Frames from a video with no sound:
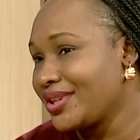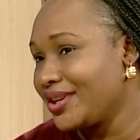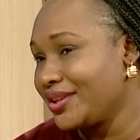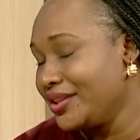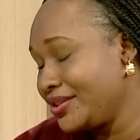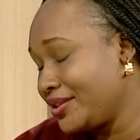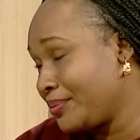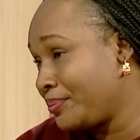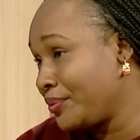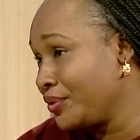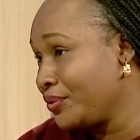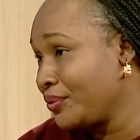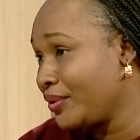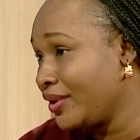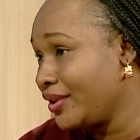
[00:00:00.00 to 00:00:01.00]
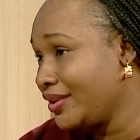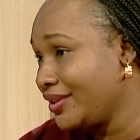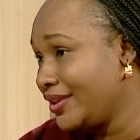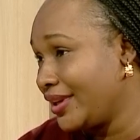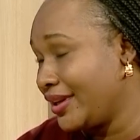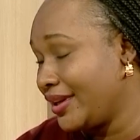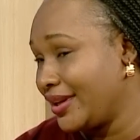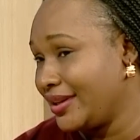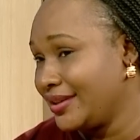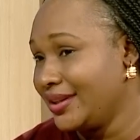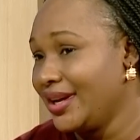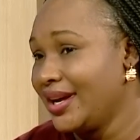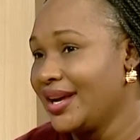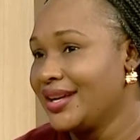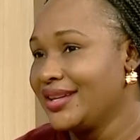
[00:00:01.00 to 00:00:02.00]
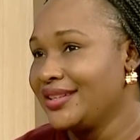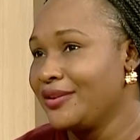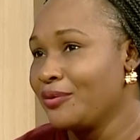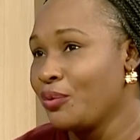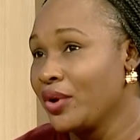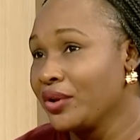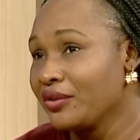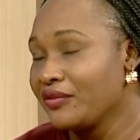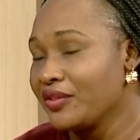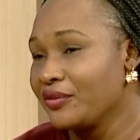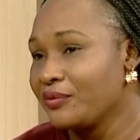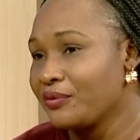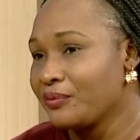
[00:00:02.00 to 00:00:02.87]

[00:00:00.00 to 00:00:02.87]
entrepreneur, one of the